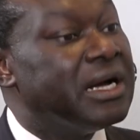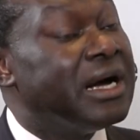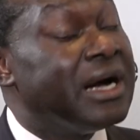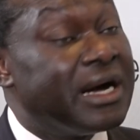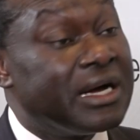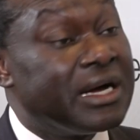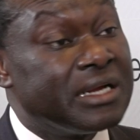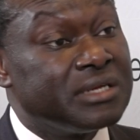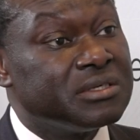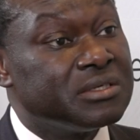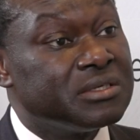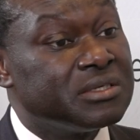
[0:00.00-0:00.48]

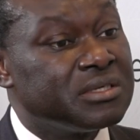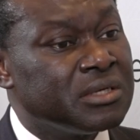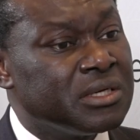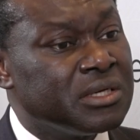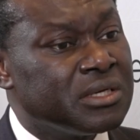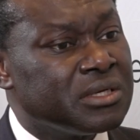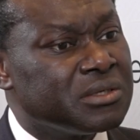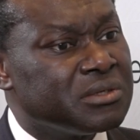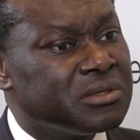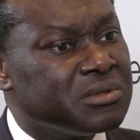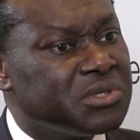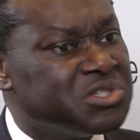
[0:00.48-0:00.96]
And
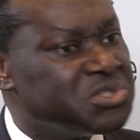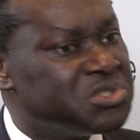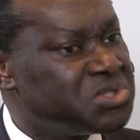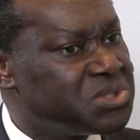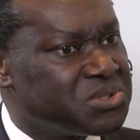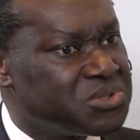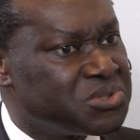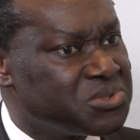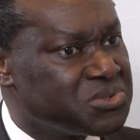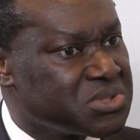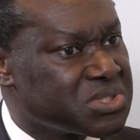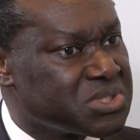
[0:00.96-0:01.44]

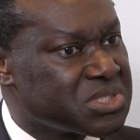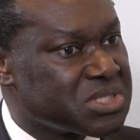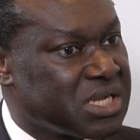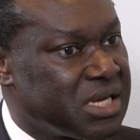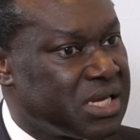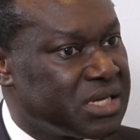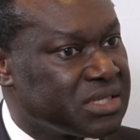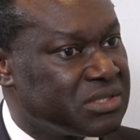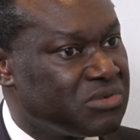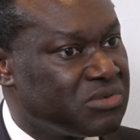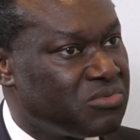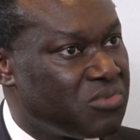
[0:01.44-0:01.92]
institutions
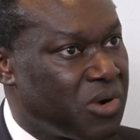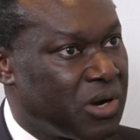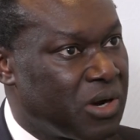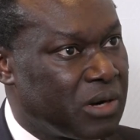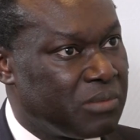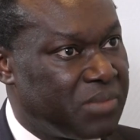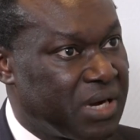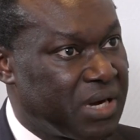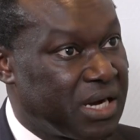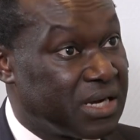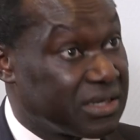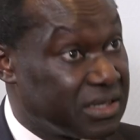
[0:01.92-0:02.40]
like the
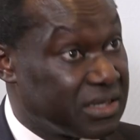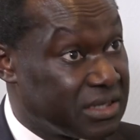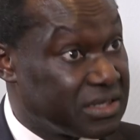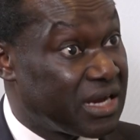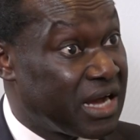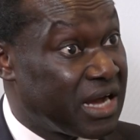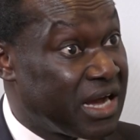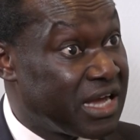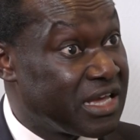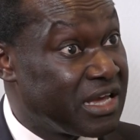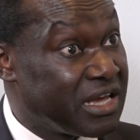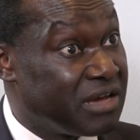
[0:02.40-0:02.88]
World Bank and
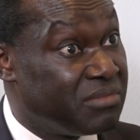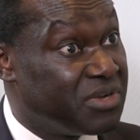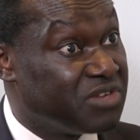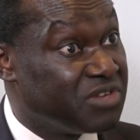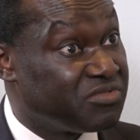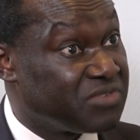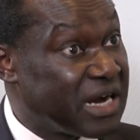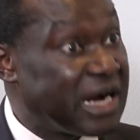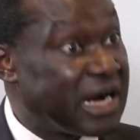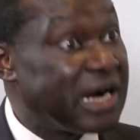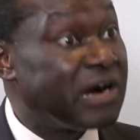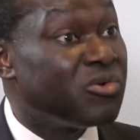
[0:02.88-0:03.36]
IMF
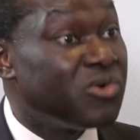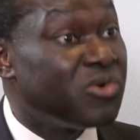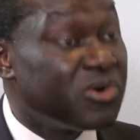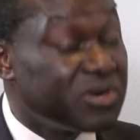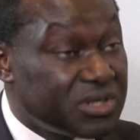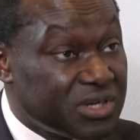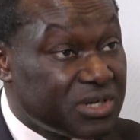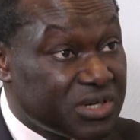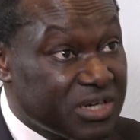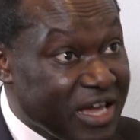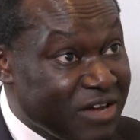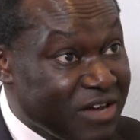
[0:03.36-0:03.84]
are
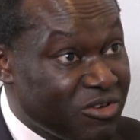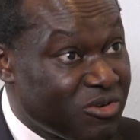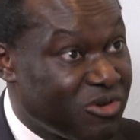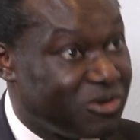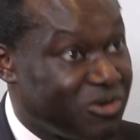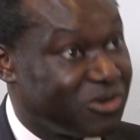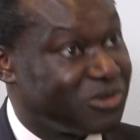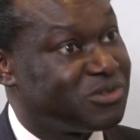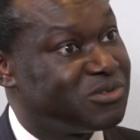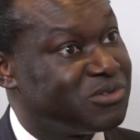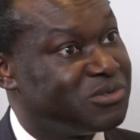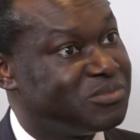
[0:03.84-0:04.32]
on
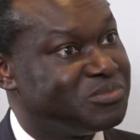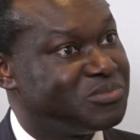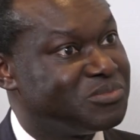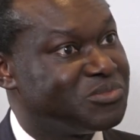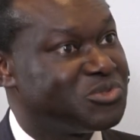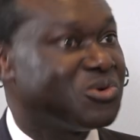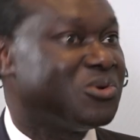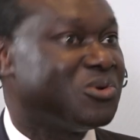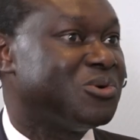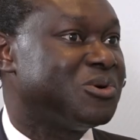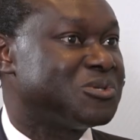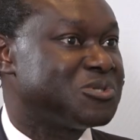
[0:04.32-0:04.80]
record
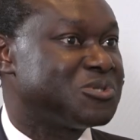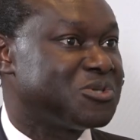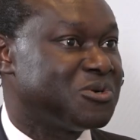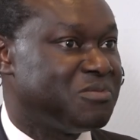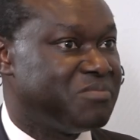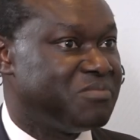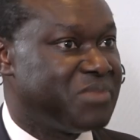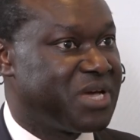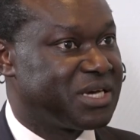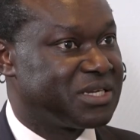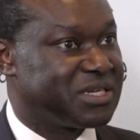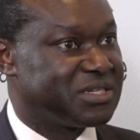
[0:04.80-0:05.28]
to also
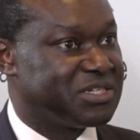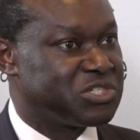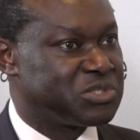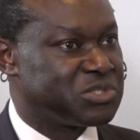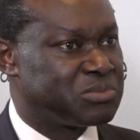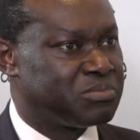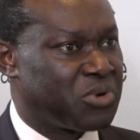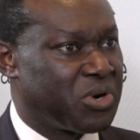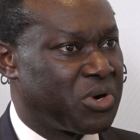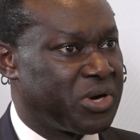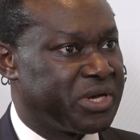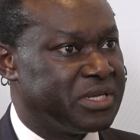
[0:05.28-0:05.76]
make this
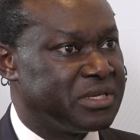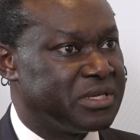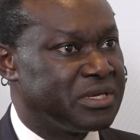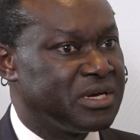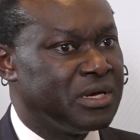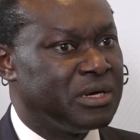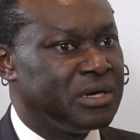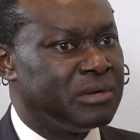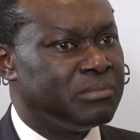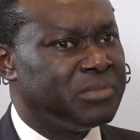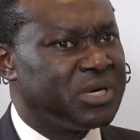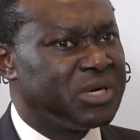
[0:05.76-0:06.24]
point.
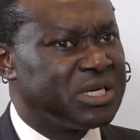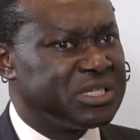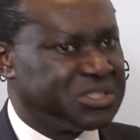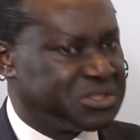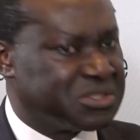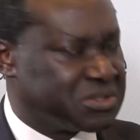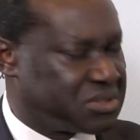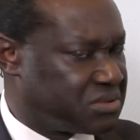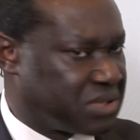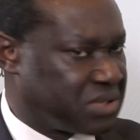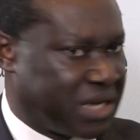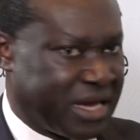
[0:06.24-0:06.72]

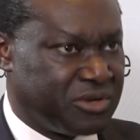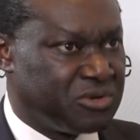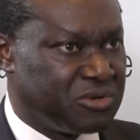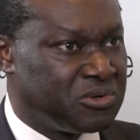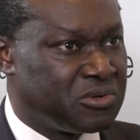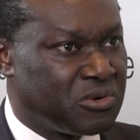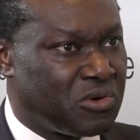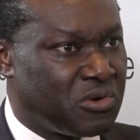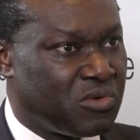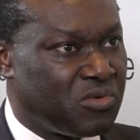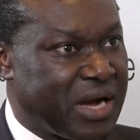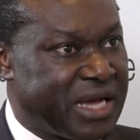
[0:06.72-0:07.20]
But I
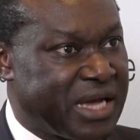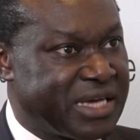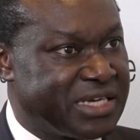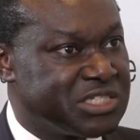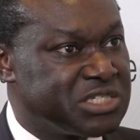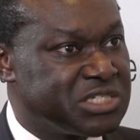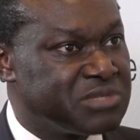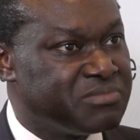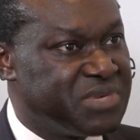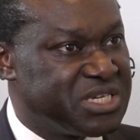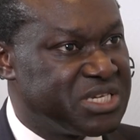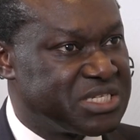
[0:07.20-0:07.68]
don't know why
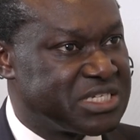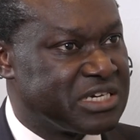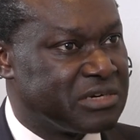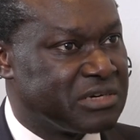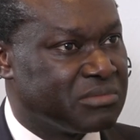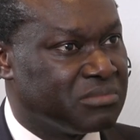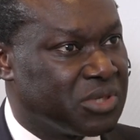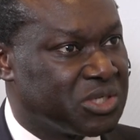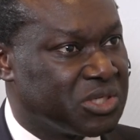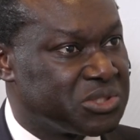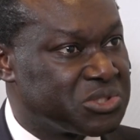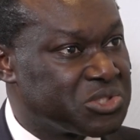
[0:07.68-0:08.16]
it's
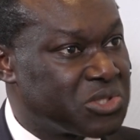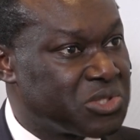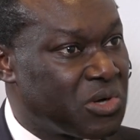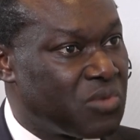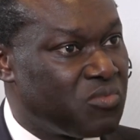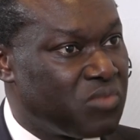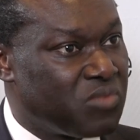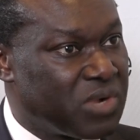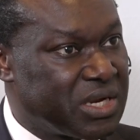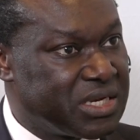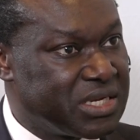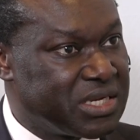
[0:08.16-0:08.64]
missing, but
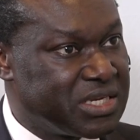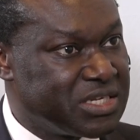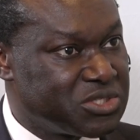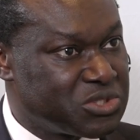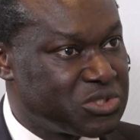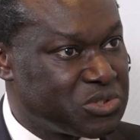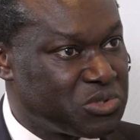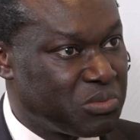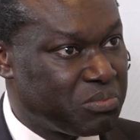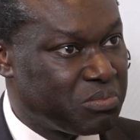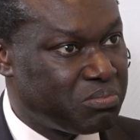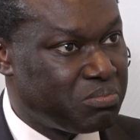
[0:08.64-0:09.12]
someone
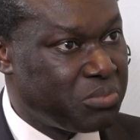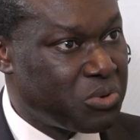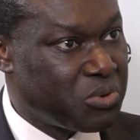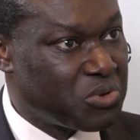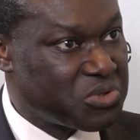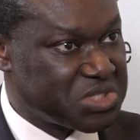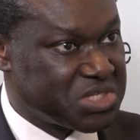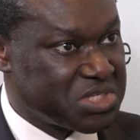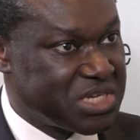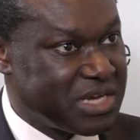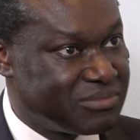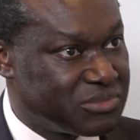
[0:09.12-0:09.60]
needs to
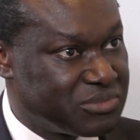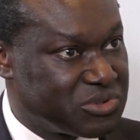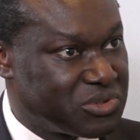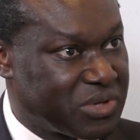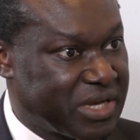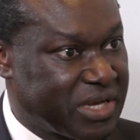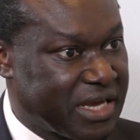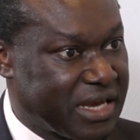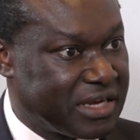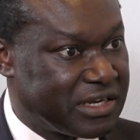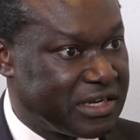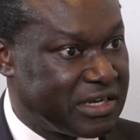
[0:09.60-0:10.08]
push them
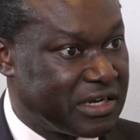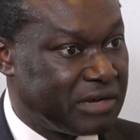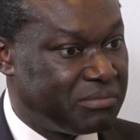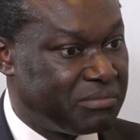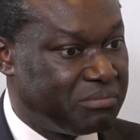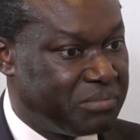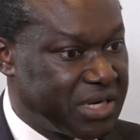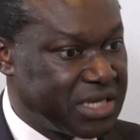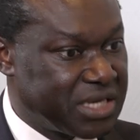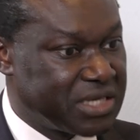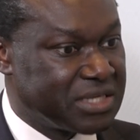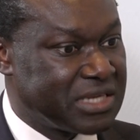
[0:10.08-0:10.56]
together,
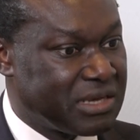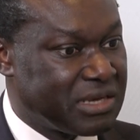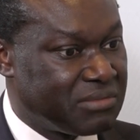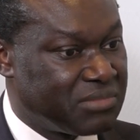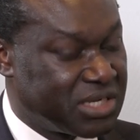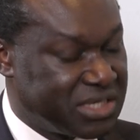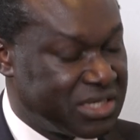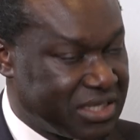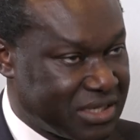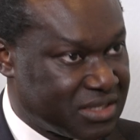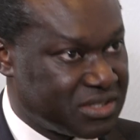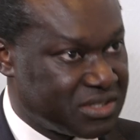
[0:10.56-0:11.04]
bring them
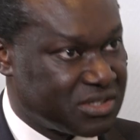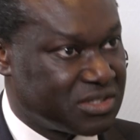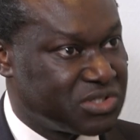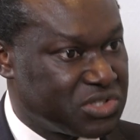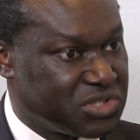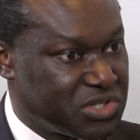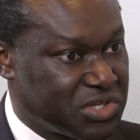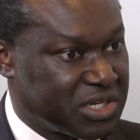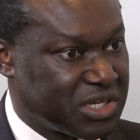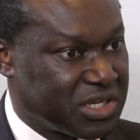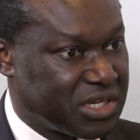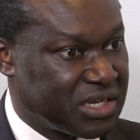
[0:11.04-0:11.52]
at a
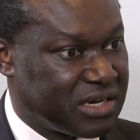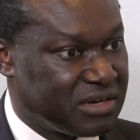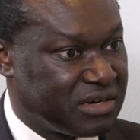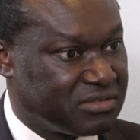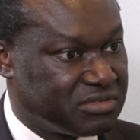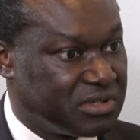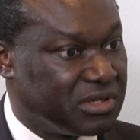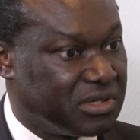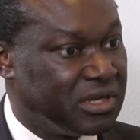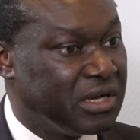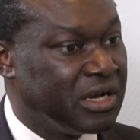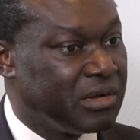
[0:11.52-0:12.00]
critical
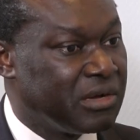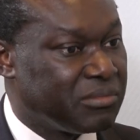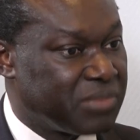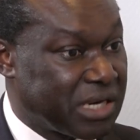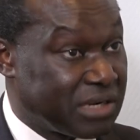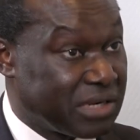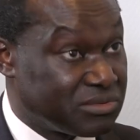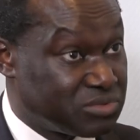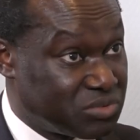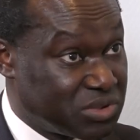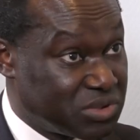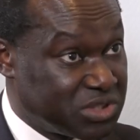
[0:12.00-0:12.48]
level,
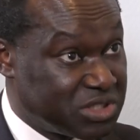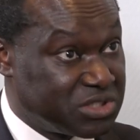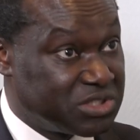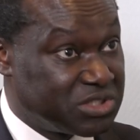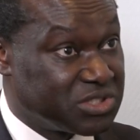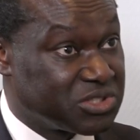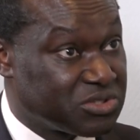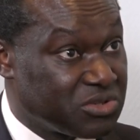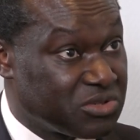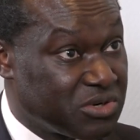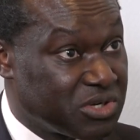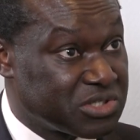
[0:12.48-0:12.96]
perhaps with a
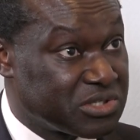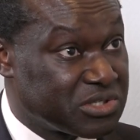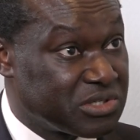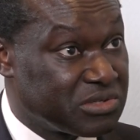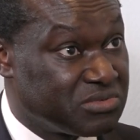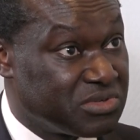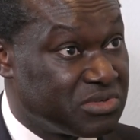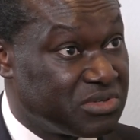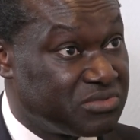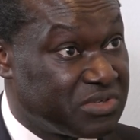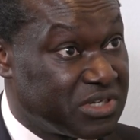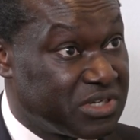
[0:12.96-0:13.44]

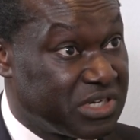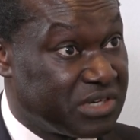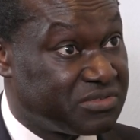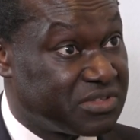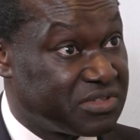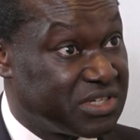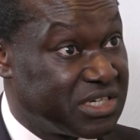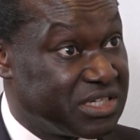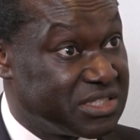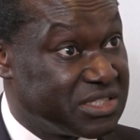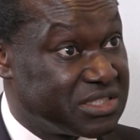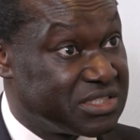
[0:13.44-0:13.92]
discussion with
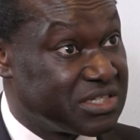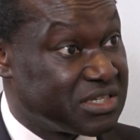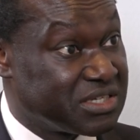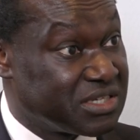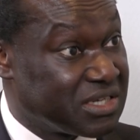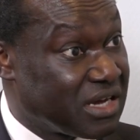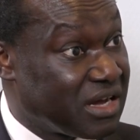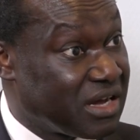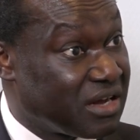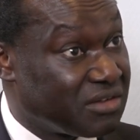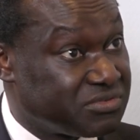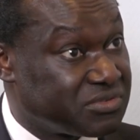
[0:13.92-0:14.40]

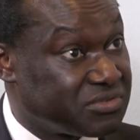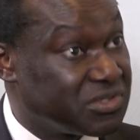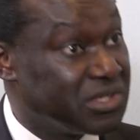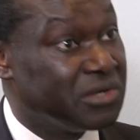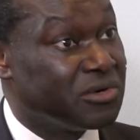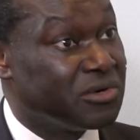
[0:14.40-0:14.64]
FATF,